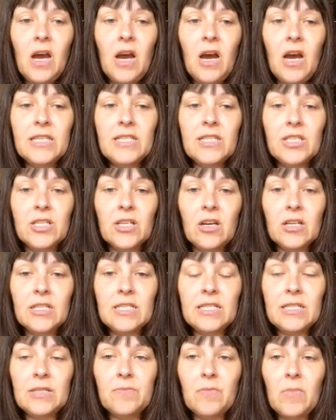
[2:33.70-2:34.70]
I
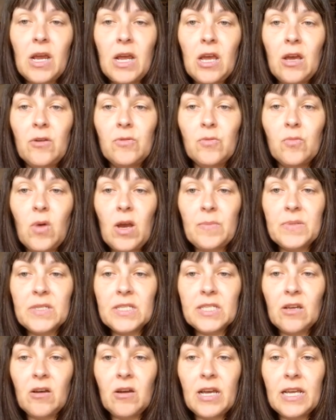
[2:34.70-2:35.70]
started my own
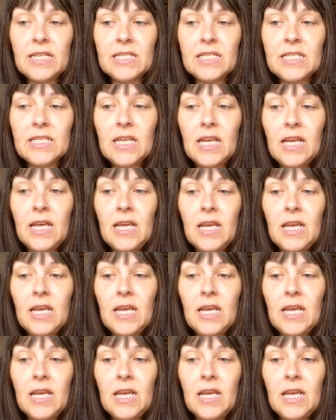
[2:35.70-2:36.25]
website